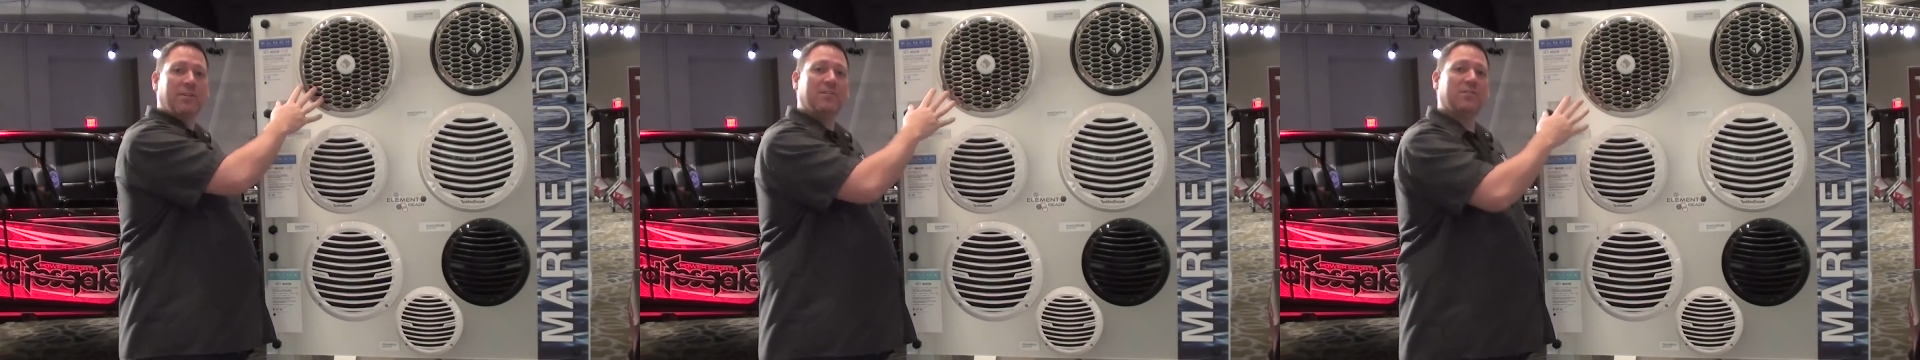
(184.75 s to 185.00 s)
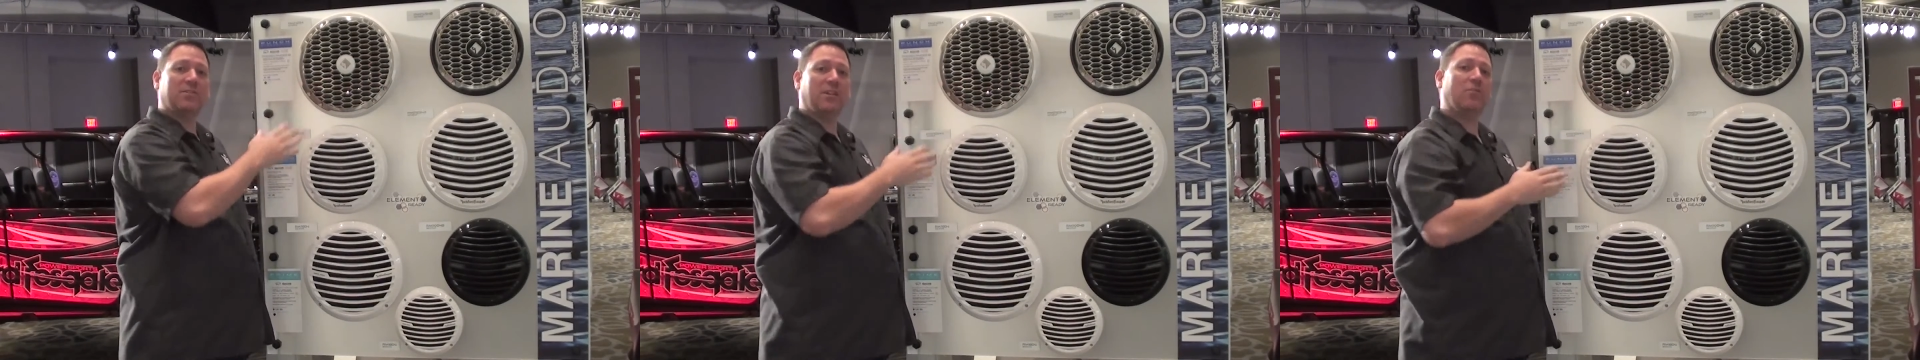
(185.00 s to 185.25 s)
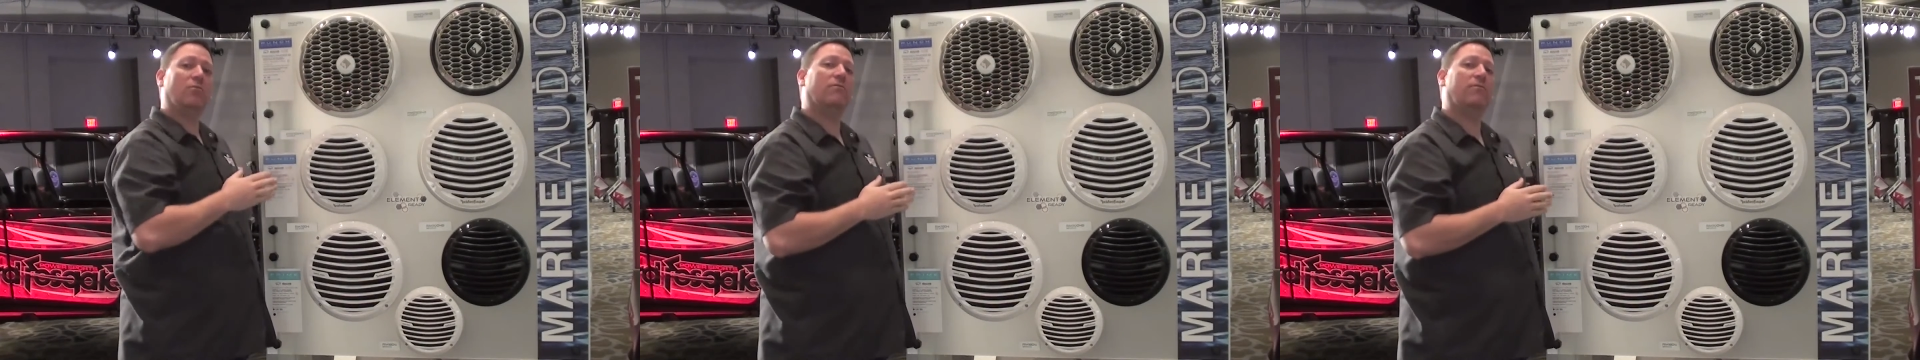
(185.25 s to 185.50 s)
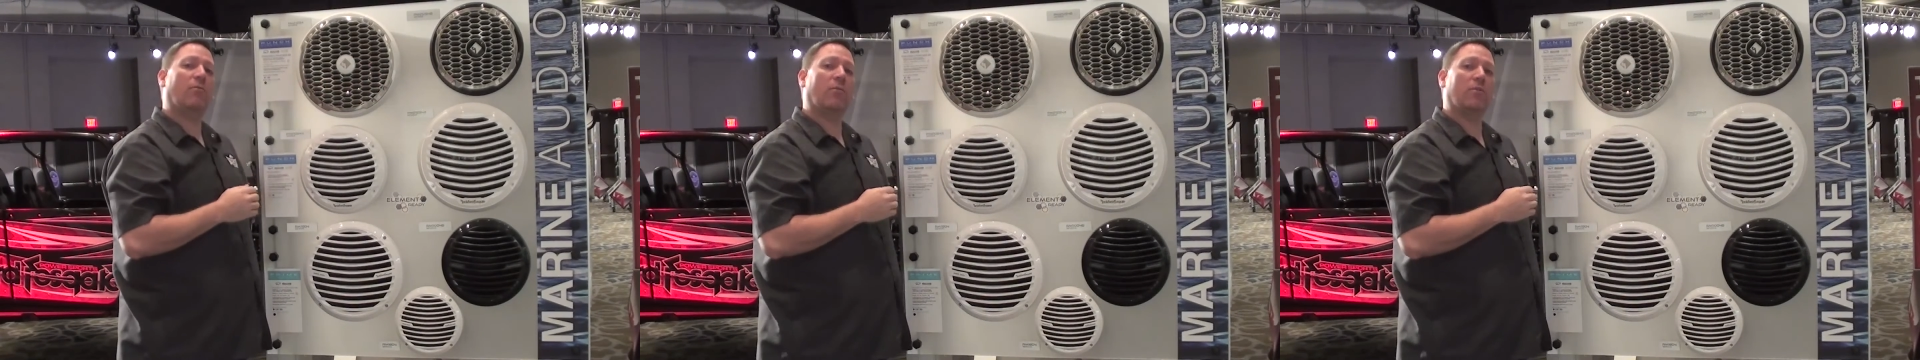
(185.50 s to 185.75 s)
single
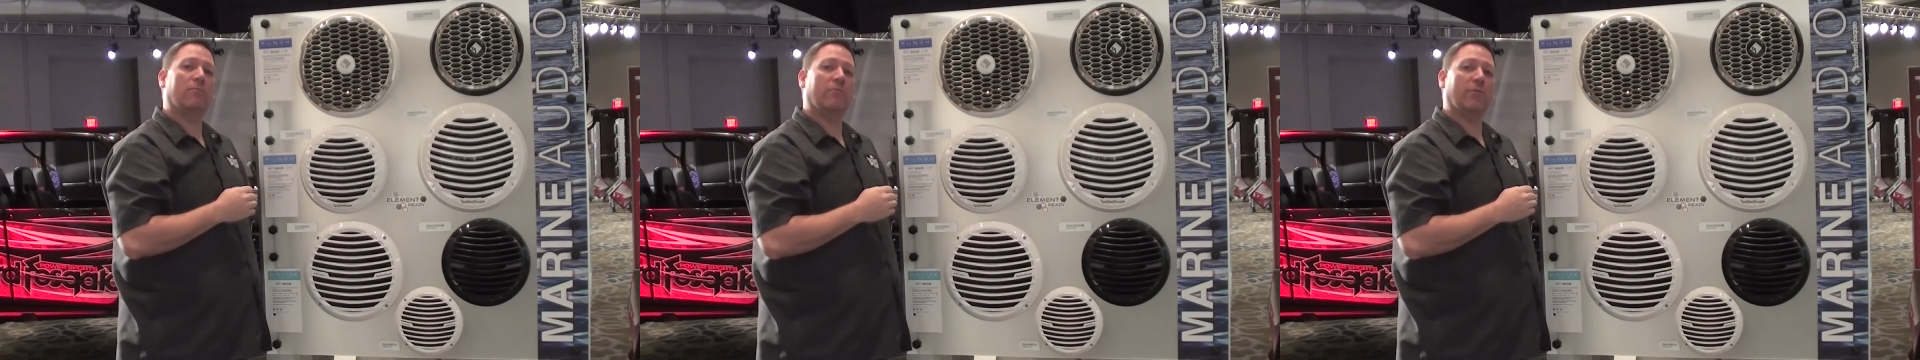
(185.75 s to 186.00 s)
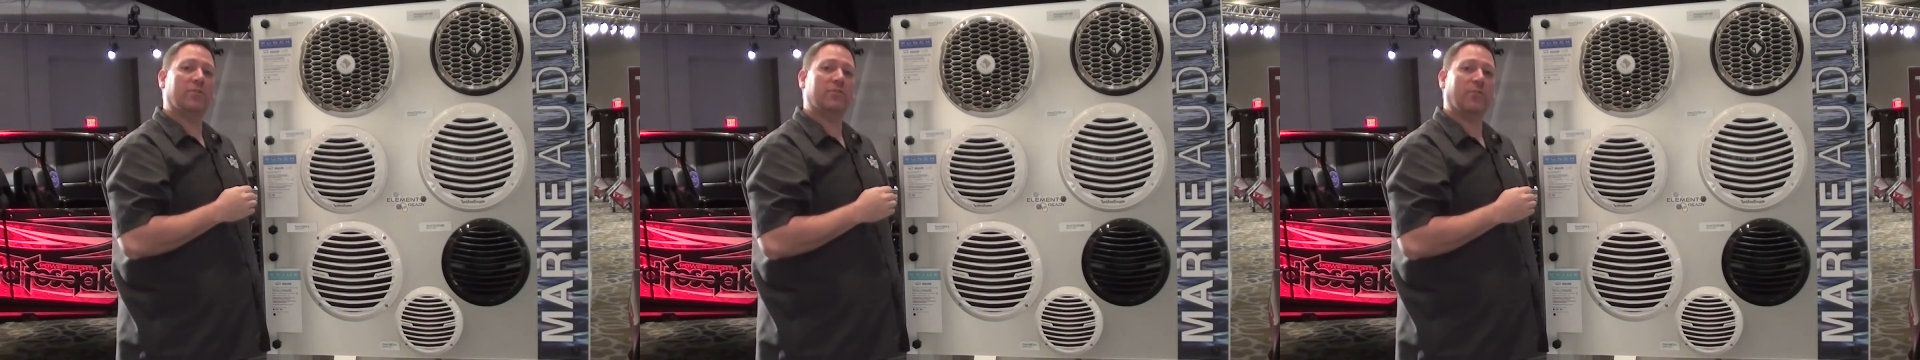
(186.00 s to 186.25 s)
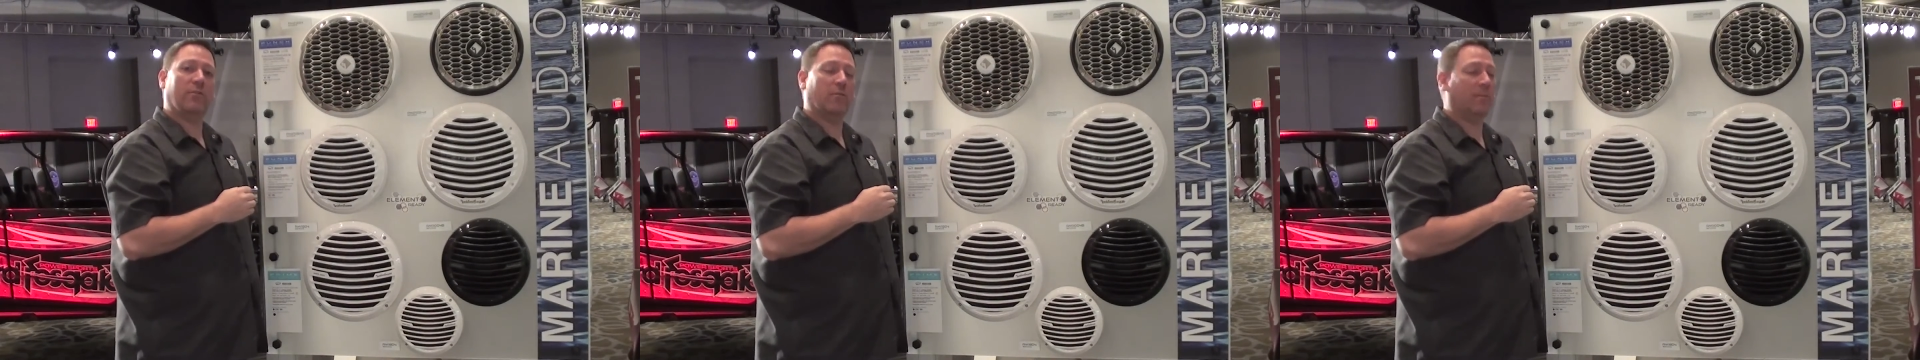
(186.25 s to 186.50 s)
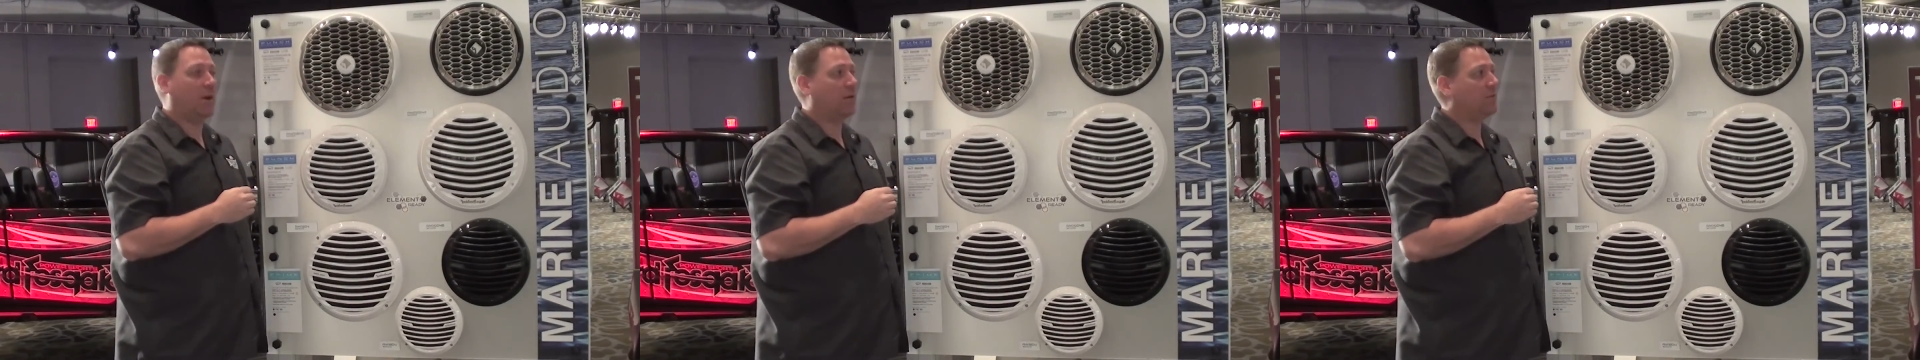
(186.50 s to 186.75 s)
4 ohm voice coil
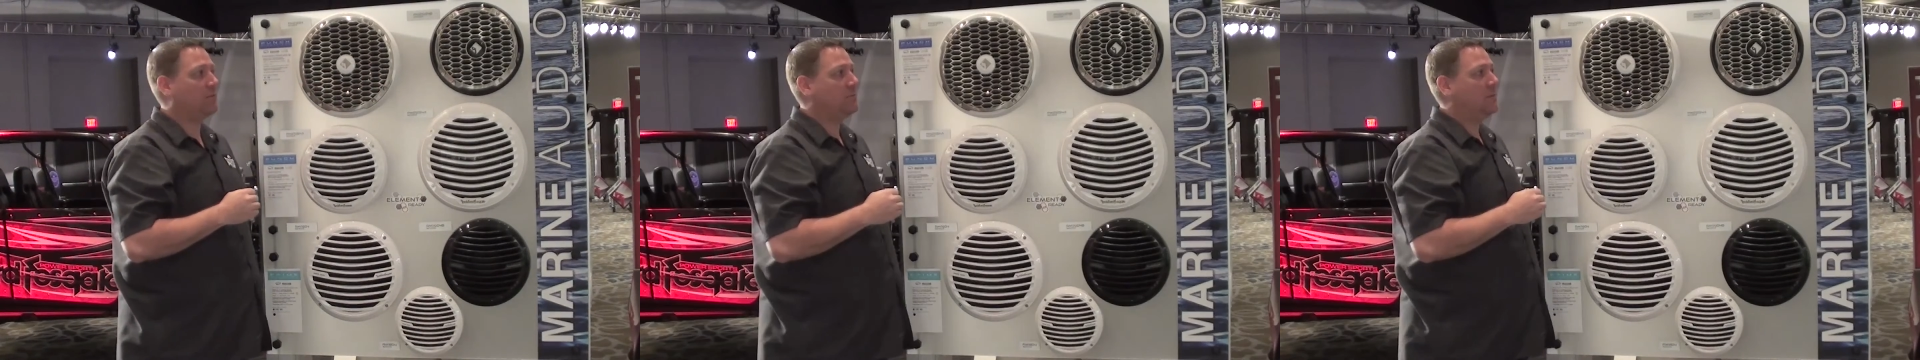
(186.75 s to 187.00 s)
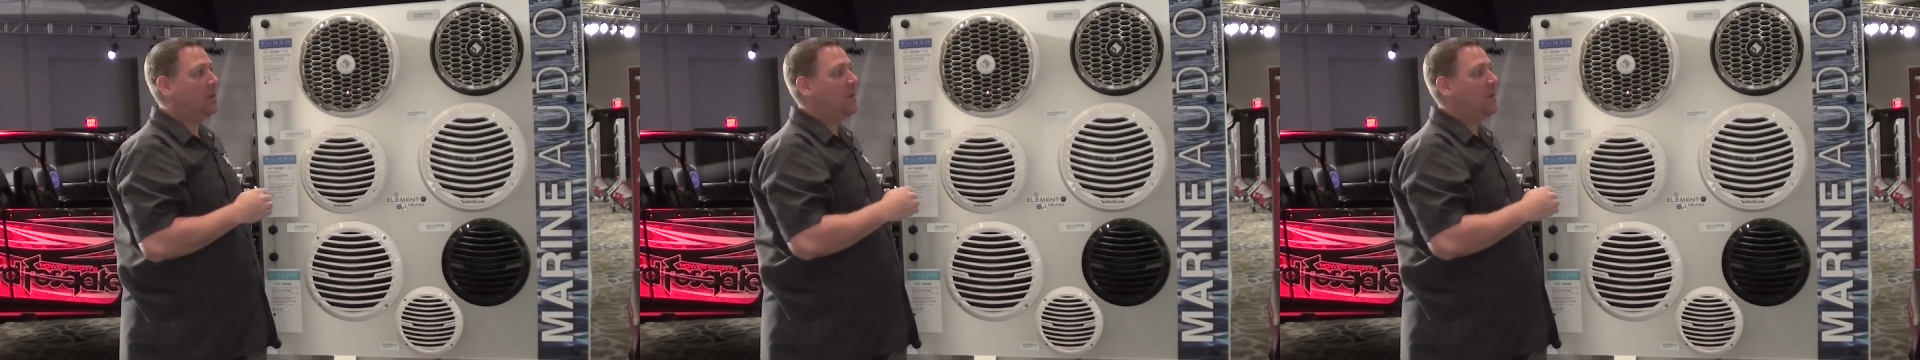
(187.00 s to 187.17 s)
model.